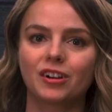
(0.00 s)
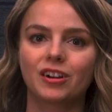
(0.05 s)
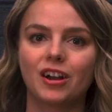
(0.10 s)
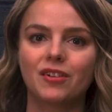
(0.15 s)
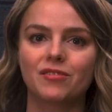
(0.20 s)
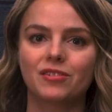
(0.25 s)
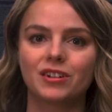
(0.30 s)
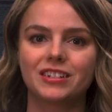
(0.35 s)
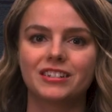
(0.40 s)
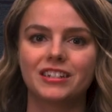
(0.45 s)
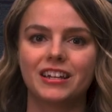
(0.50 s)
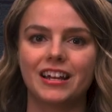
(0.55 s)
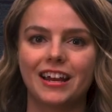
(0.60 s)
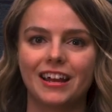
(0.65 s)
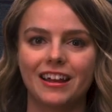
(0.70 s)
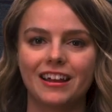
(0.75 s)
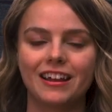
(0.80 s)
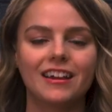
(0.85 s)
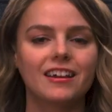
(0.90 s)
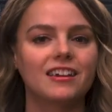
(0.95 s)
we're covering
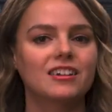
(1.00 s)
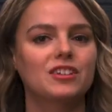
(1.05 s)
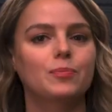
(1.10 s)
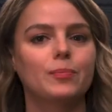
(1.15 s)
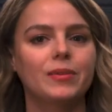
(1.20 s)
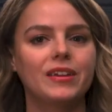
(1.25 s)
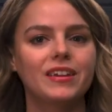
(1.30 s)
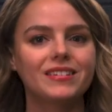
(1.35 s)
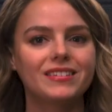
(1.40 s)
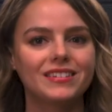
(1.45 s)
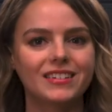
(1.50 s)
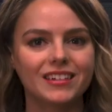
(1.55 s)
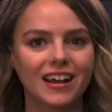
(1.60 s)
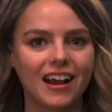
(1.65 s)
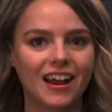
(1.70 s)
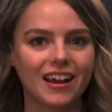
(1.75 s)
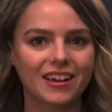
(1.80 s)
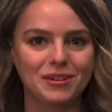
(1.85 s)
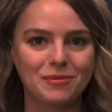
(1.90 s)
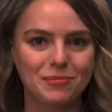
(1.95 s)
today is
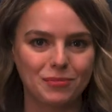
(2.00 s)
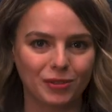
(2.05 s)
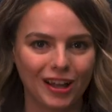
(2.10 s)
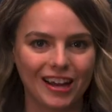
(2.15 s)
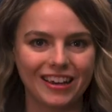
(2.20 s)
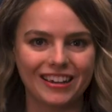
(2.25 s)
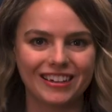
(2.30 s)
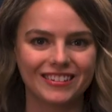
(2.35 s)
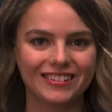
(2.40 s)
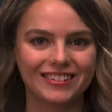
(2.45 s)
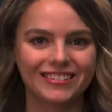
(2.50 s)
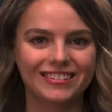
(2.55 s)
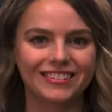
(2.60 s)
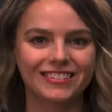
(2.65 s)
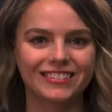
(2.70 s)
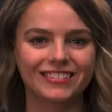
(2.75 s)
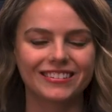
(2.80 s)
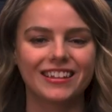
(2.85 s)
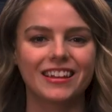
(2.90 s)
PCI compliance.